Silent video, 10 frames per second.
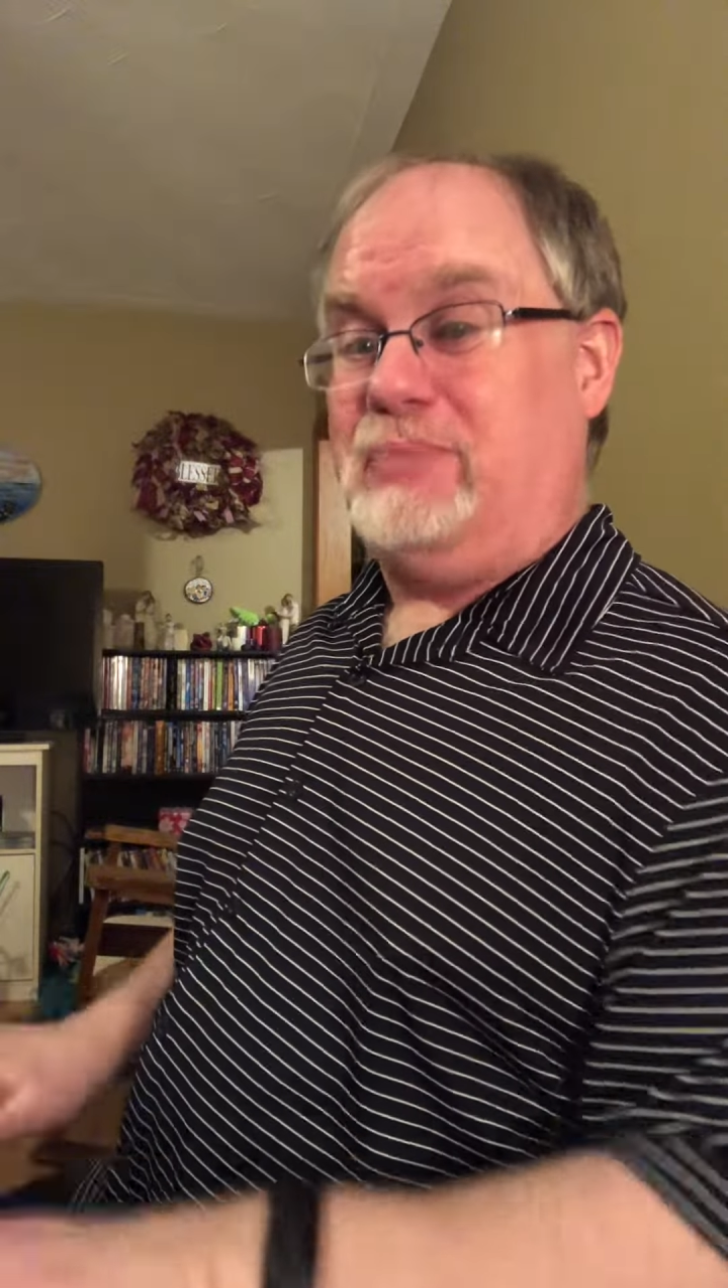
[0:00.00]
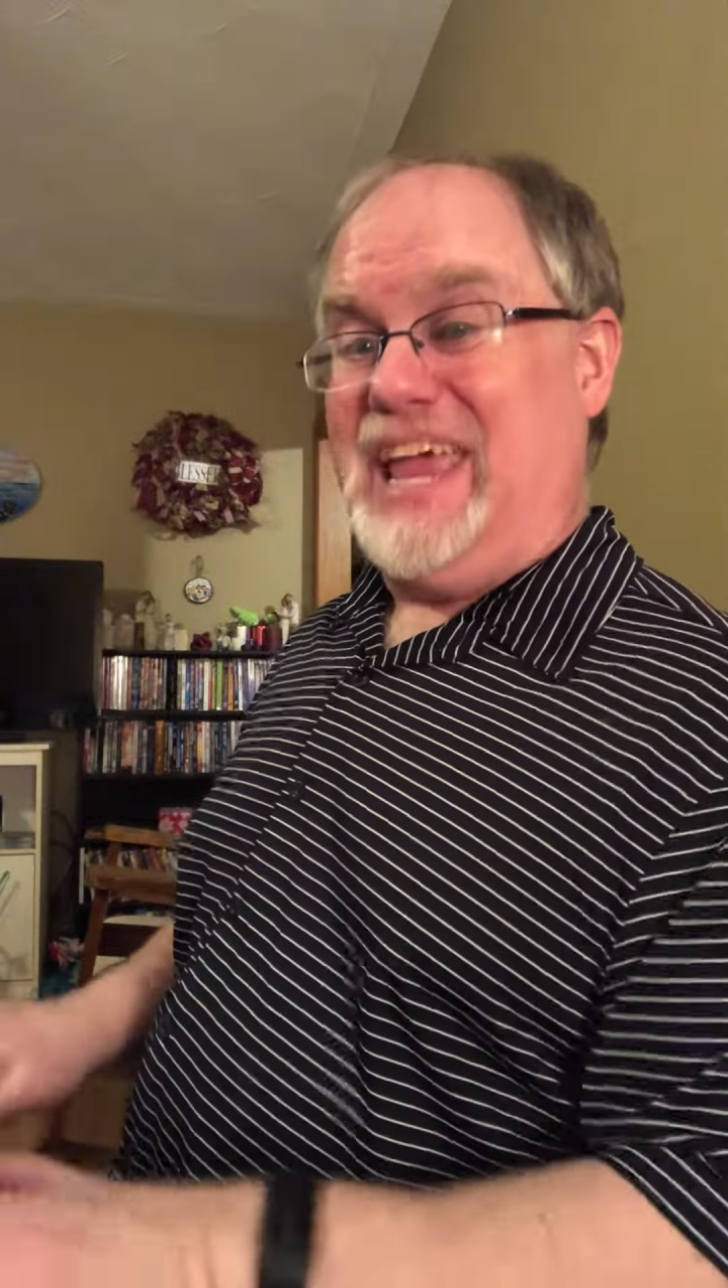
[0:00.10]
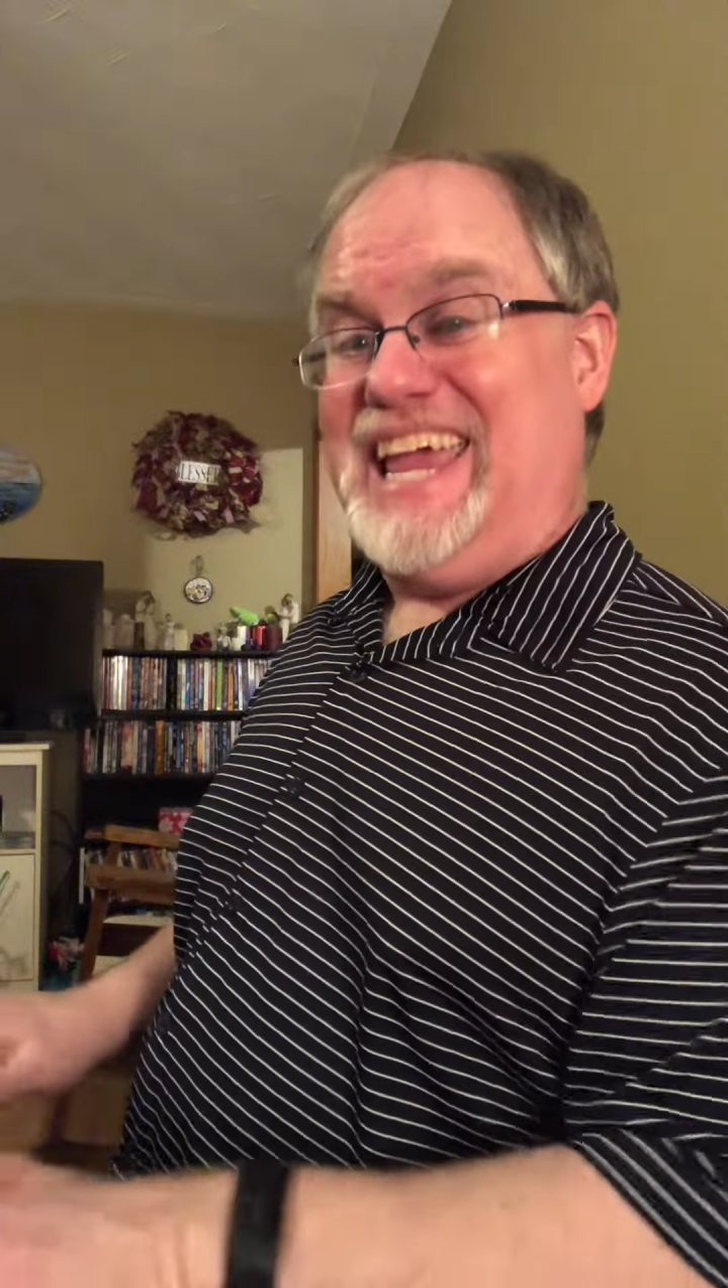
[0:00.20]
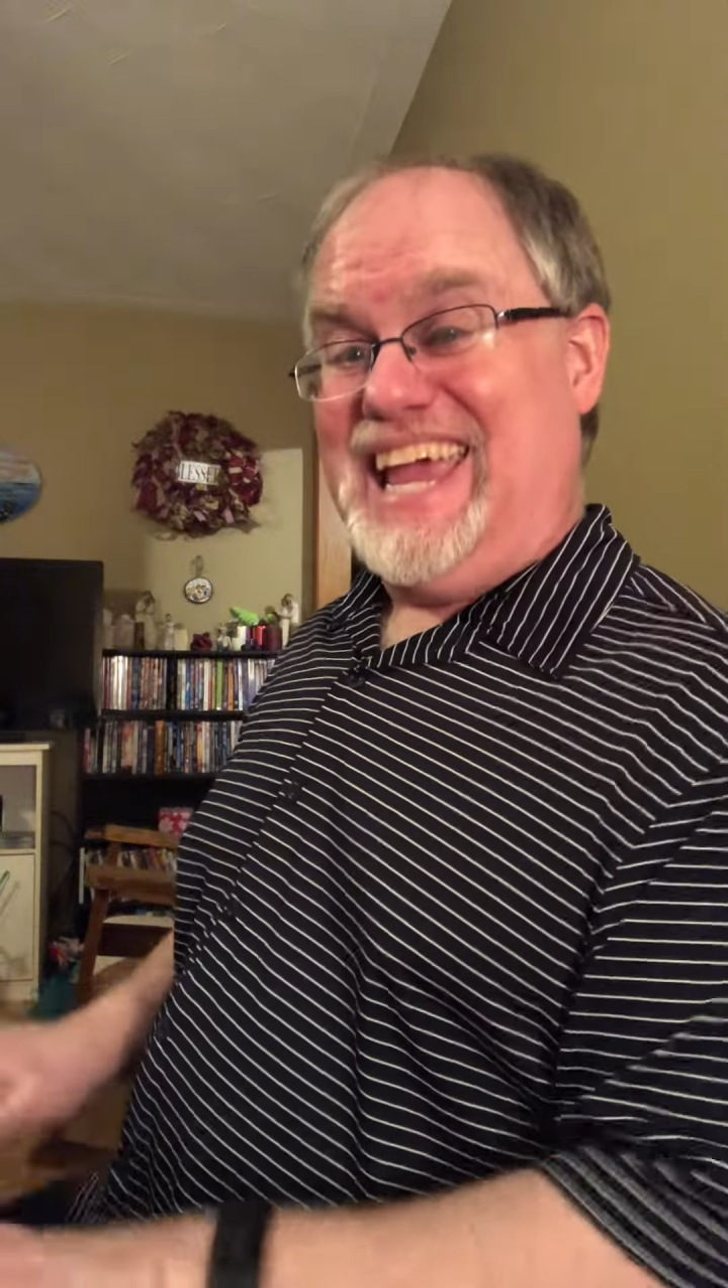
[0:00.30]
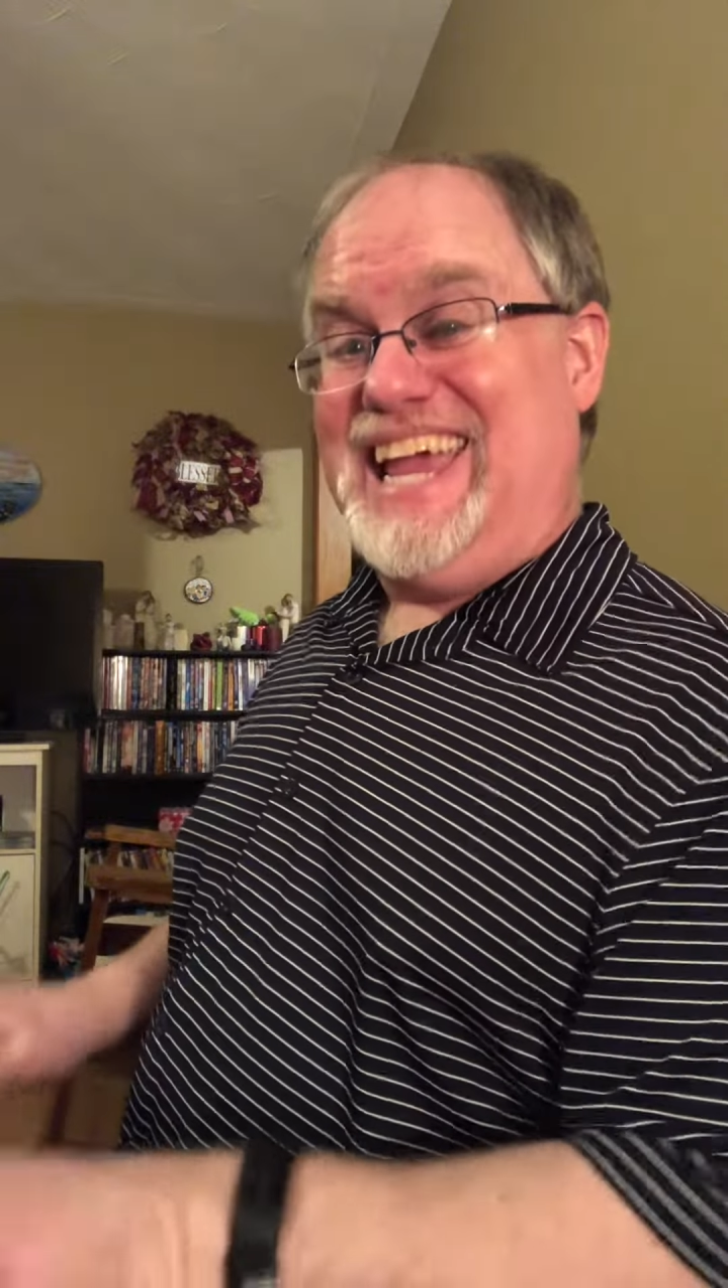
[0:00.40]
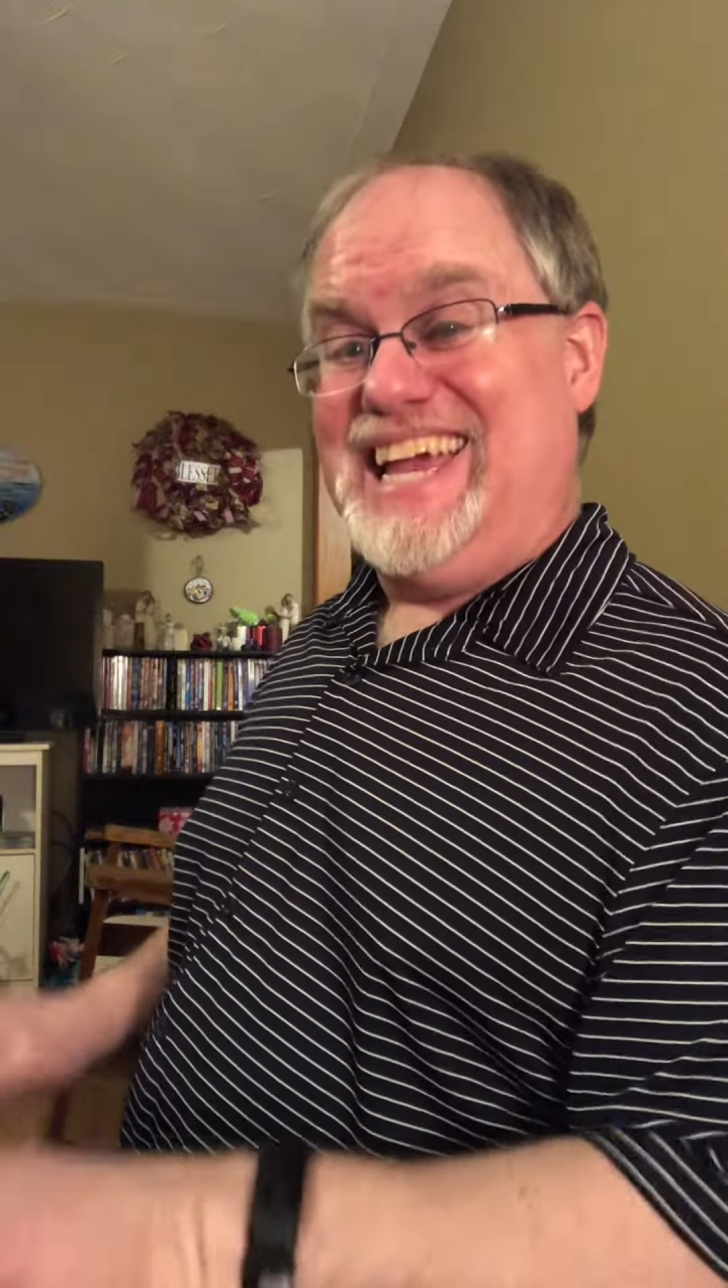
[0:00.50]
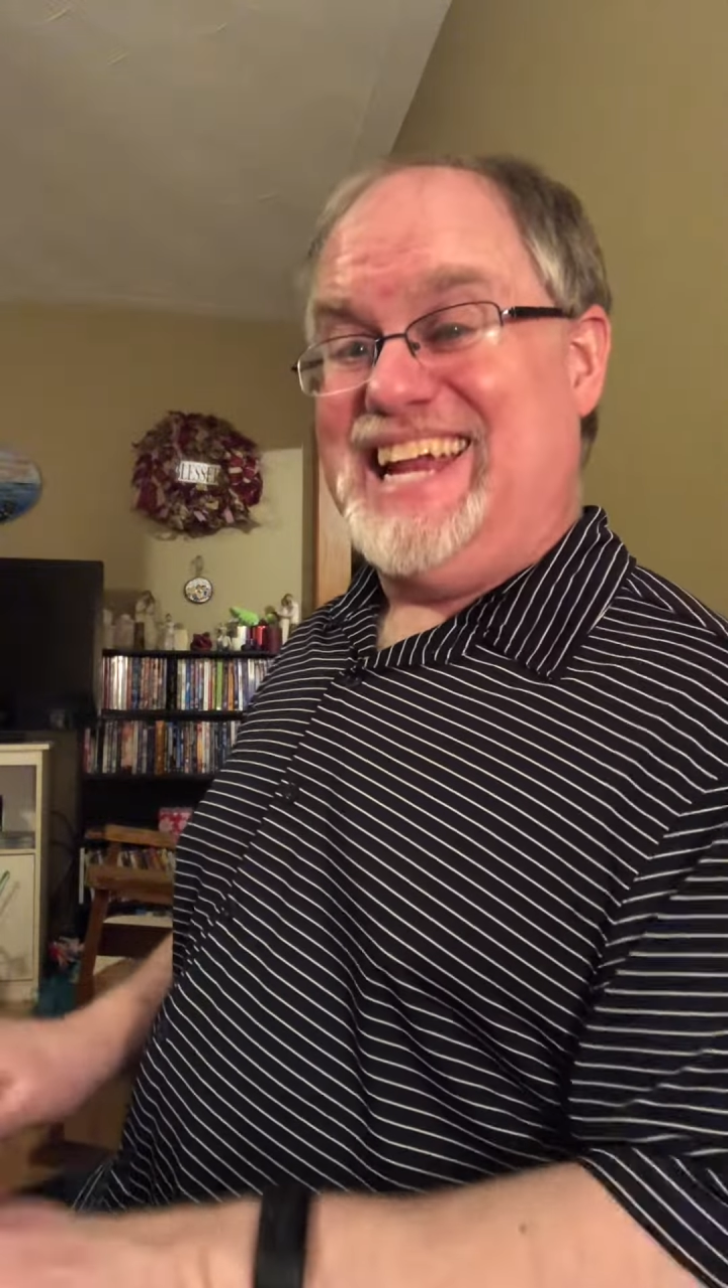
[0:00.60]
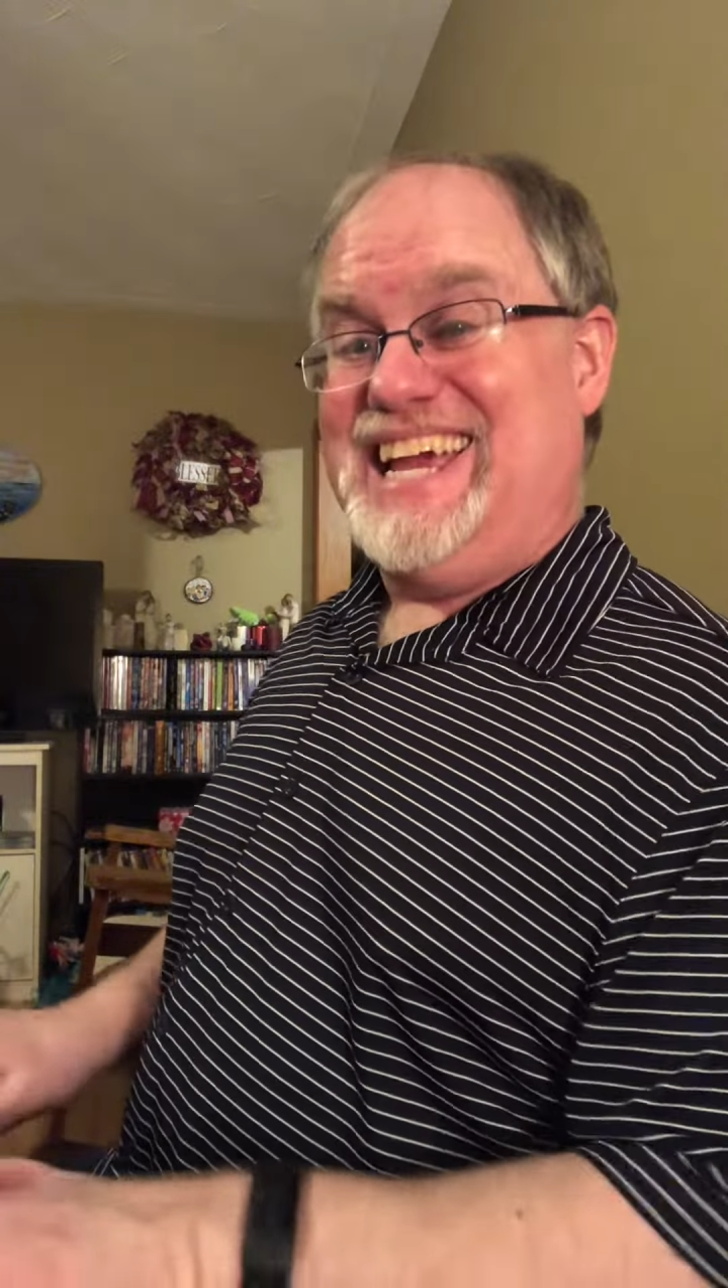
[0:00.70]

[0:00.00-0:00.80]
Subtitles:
peeing